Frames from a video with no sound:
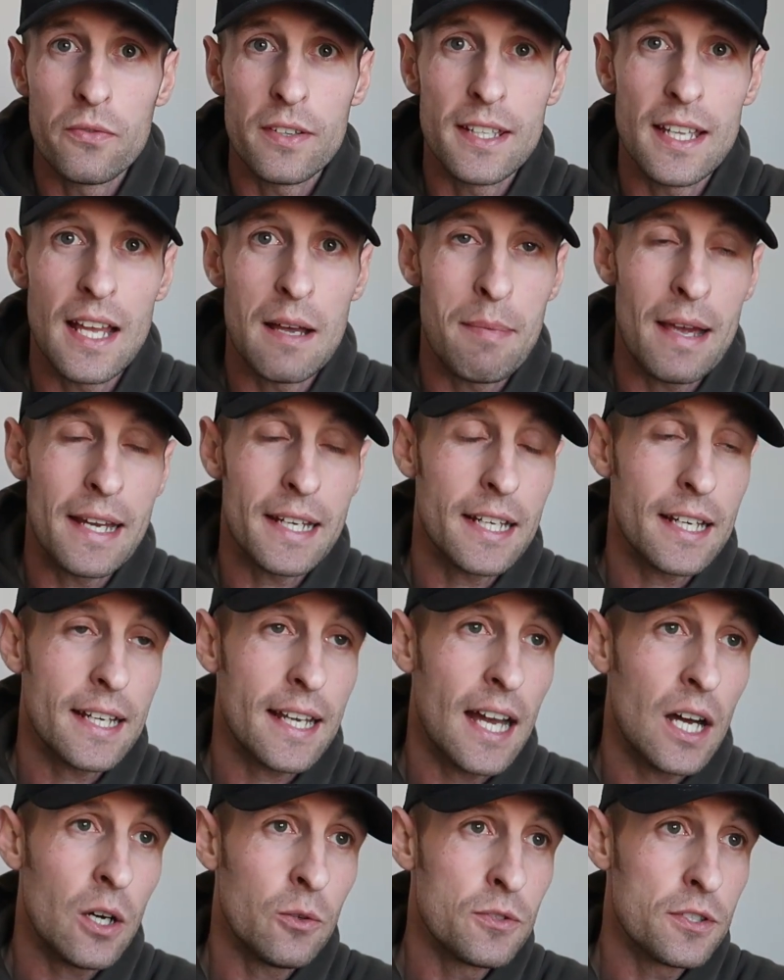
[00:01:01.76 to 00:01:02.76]
within their bank
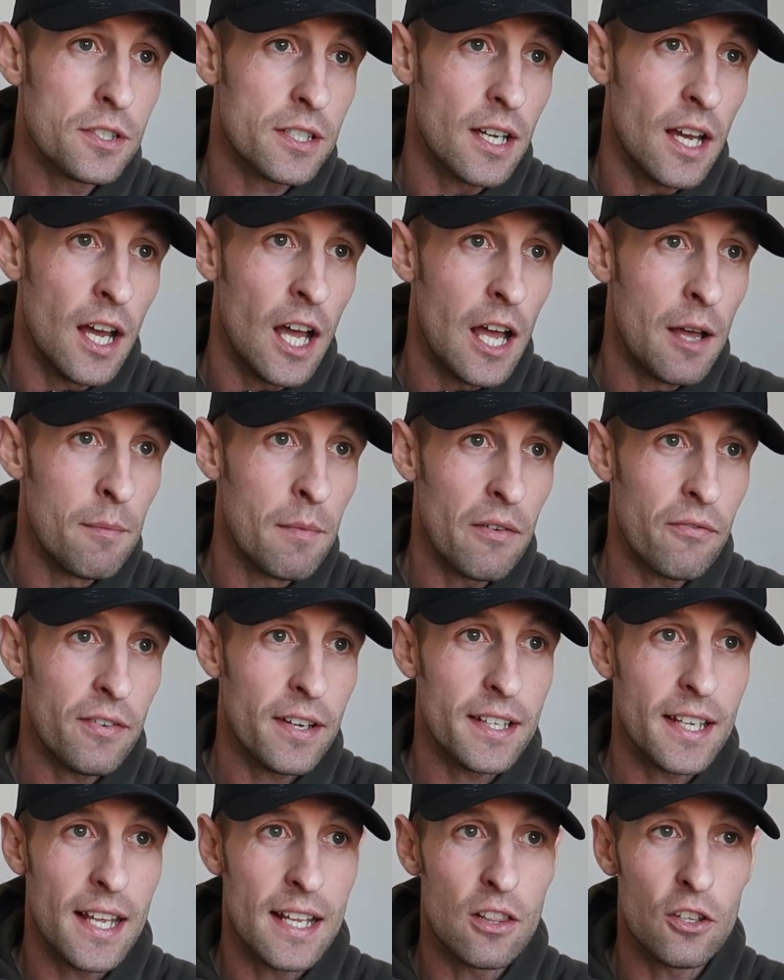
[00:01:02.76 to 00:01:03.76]
accounts. I
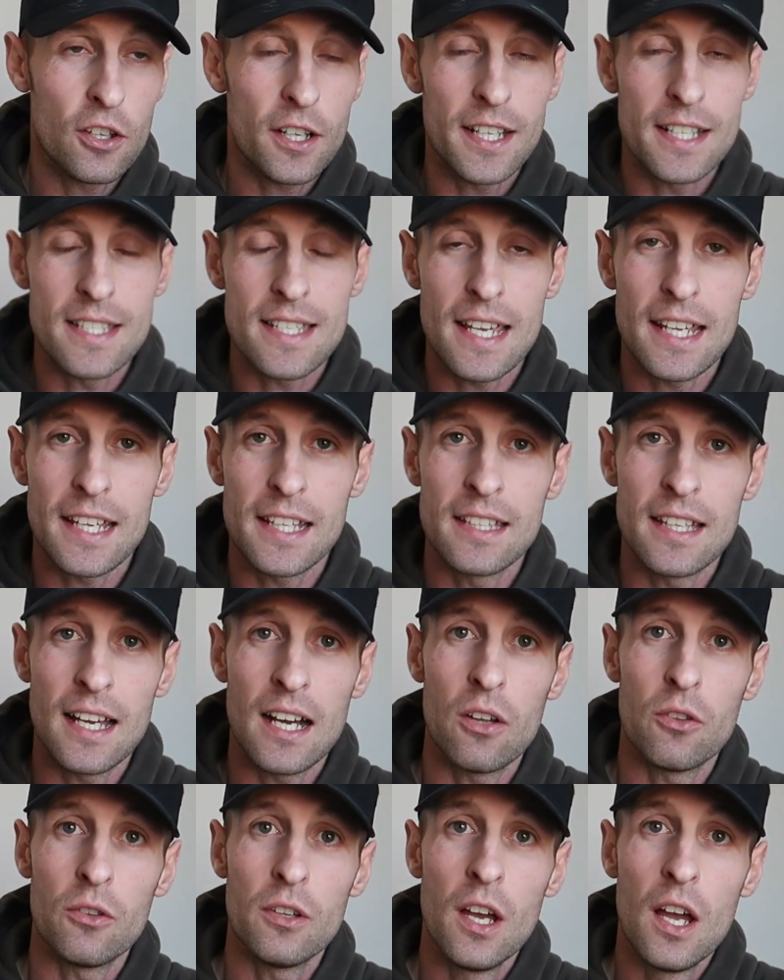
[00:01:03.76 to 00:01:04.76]
think they're looking at taking
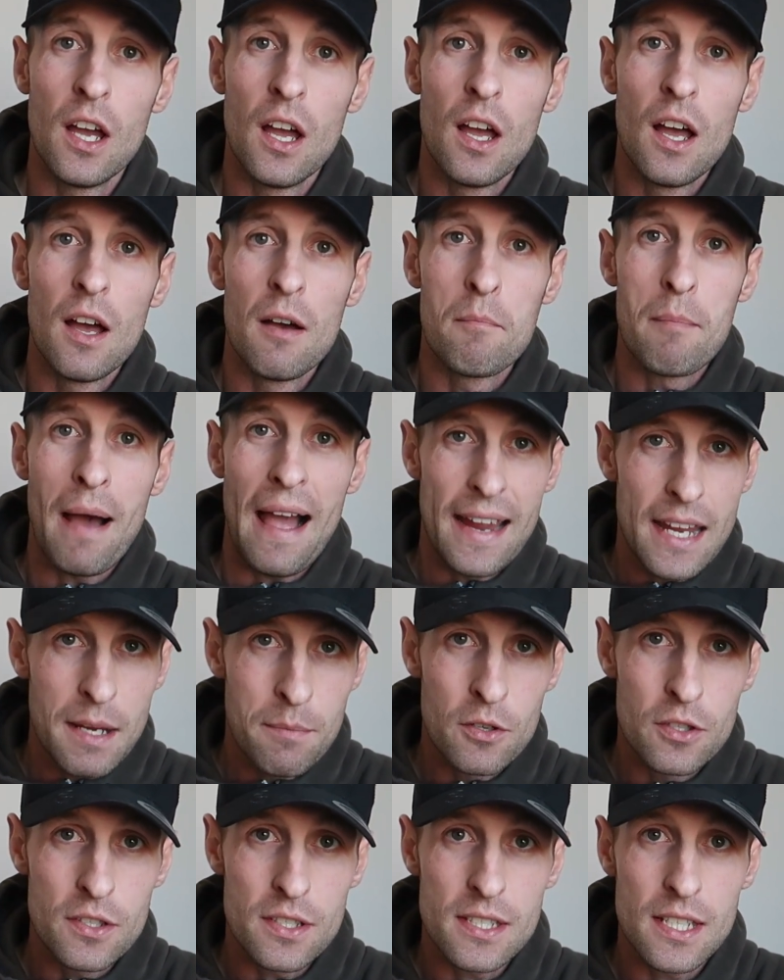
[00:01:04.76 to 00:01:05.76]
down
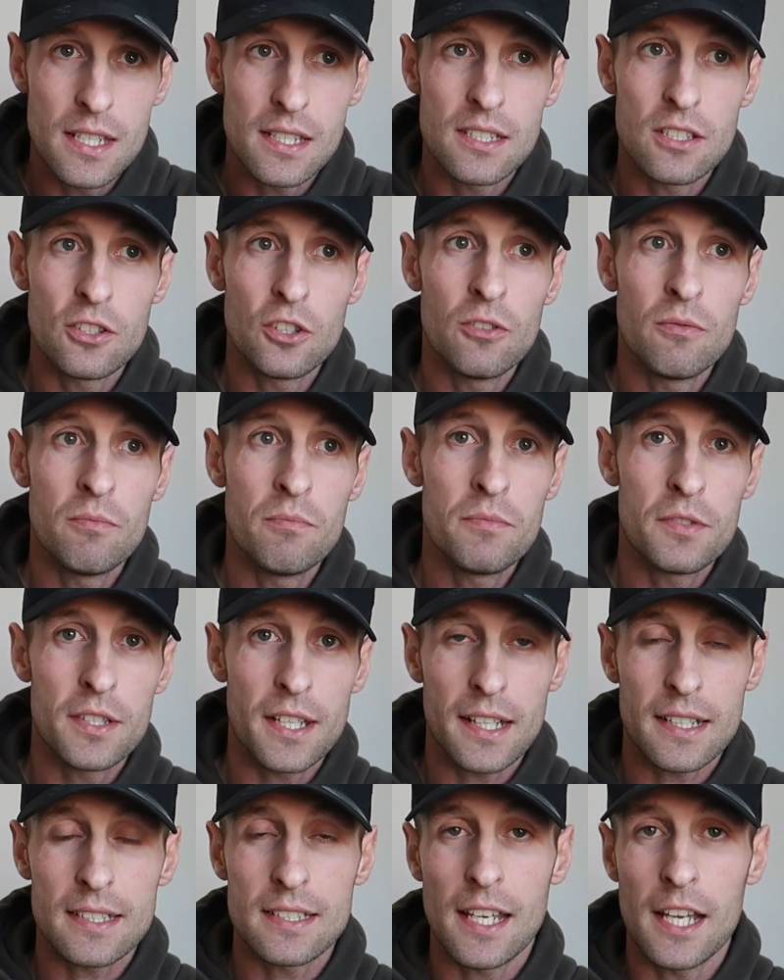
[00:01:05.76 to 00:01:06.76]
payment systems,
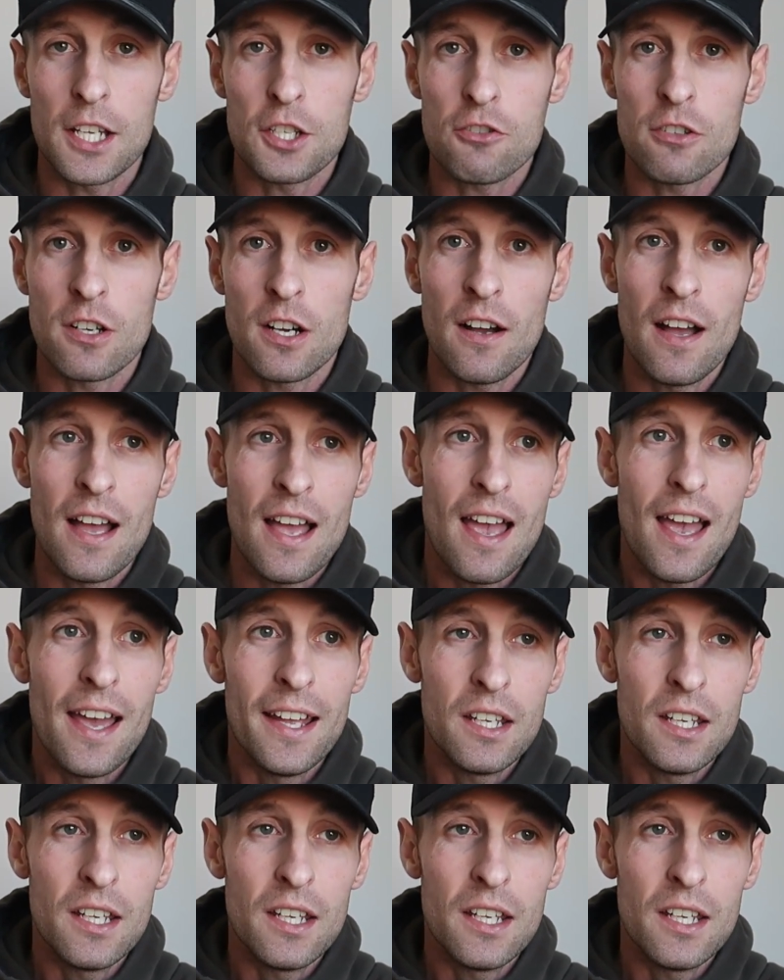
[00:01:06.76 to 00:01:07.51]
etc.